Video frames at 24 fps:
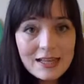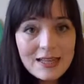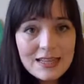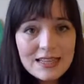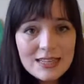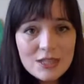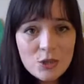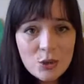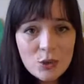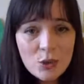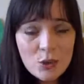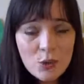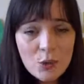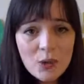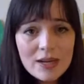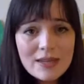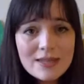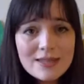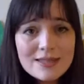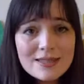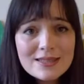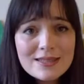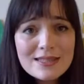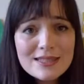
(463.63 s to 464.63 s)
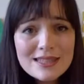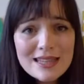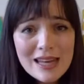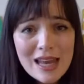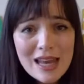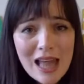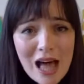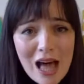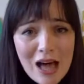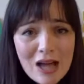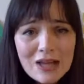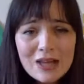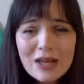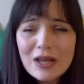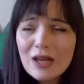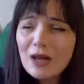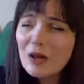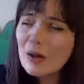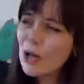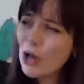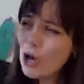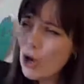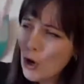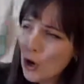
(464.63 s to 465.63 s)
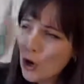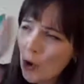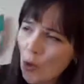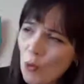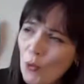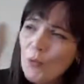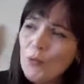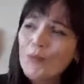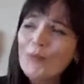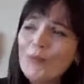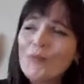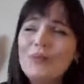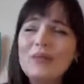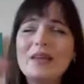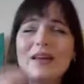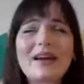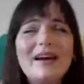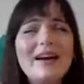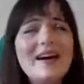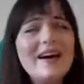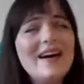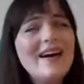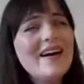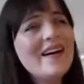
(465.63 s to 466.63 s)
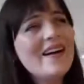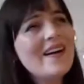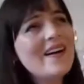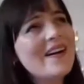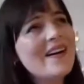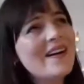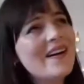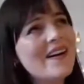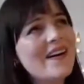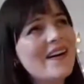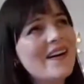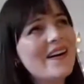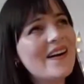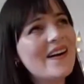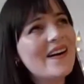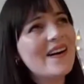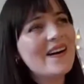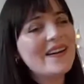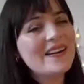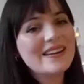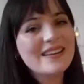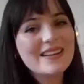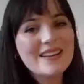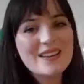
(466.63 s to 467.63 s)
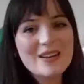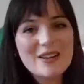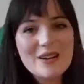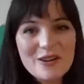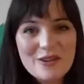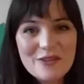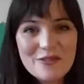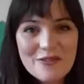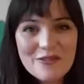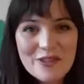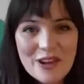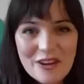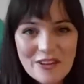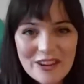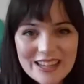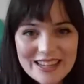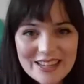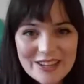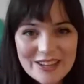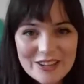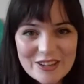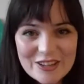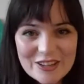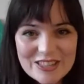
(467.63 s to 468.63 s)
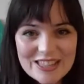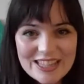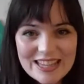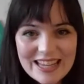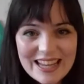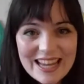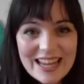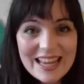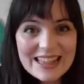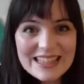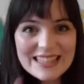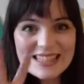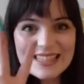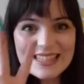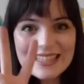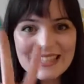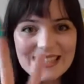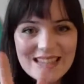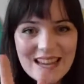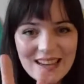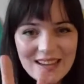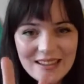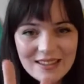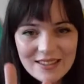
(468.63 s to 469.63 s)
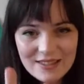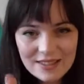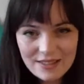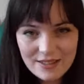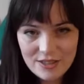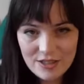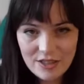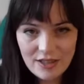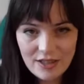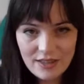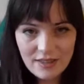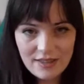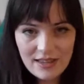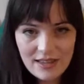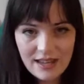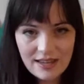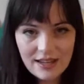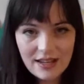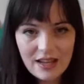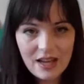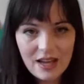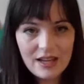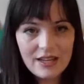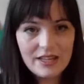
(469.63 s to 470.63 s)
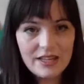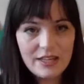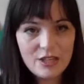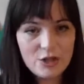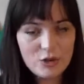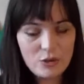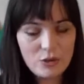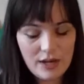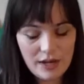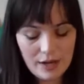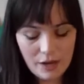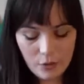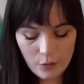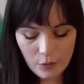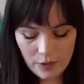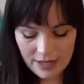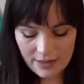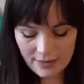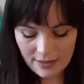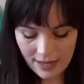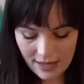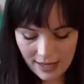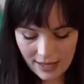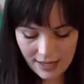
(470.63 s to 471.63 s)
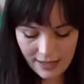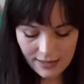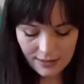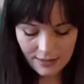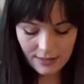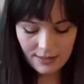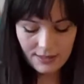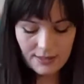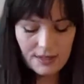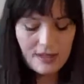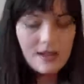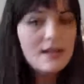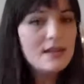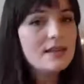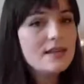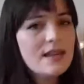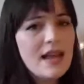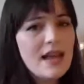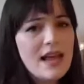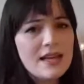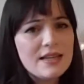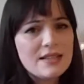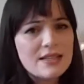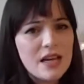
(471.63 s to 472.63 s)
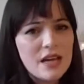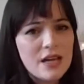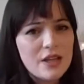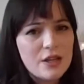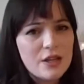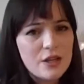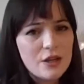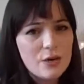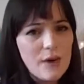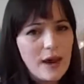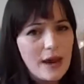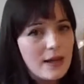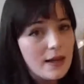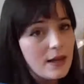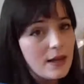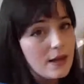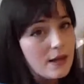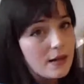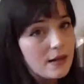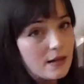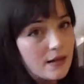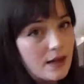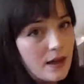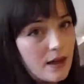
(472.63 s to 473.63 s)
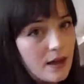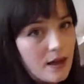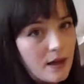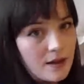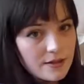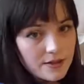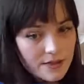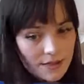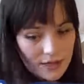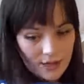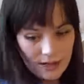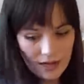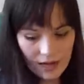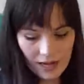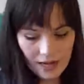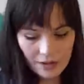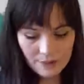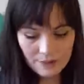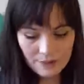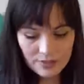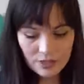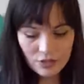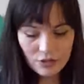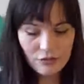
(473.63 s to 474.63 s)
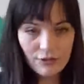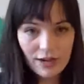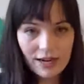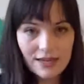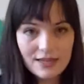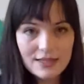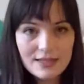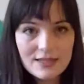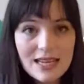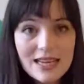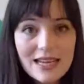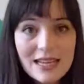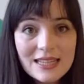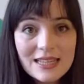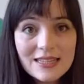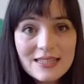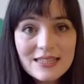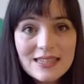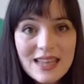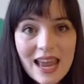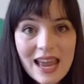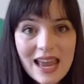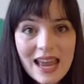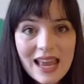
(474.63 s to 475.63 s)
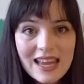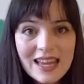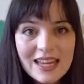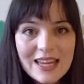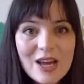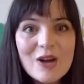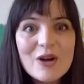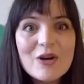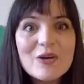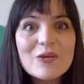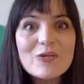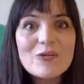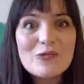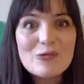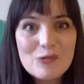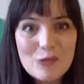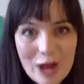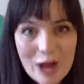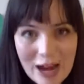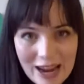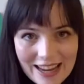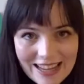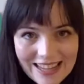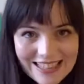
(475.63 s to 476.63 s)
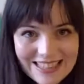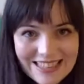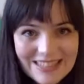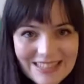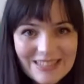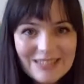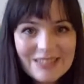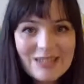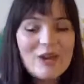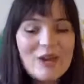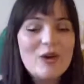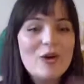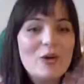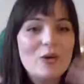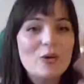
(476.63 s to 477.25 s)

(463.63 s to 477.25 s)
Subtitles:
Little slug. Ah. Very good. The second thing I need your help with is Ned and the Great Garden Hamster Race is a race.